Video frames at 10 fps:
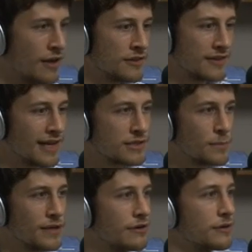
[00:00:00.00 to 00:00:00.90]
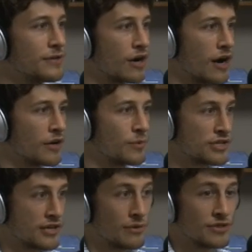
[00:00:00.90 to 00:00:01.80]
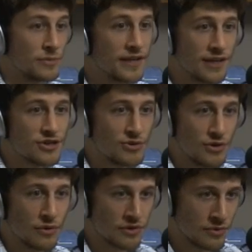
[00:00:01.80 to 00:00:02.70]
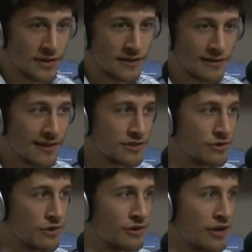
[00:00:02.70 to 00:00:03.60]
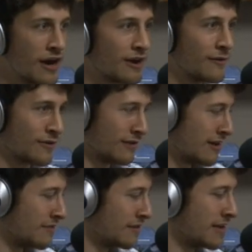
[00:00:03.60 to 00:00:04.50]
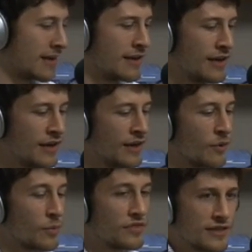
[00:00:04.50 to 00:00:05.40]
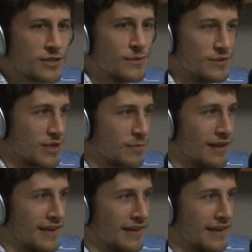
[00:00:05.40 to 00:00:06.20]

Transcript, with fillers: The lights appear to be on, which I know is a big issue in North Korea. The lights are not on for a lot of the day, with this music playing.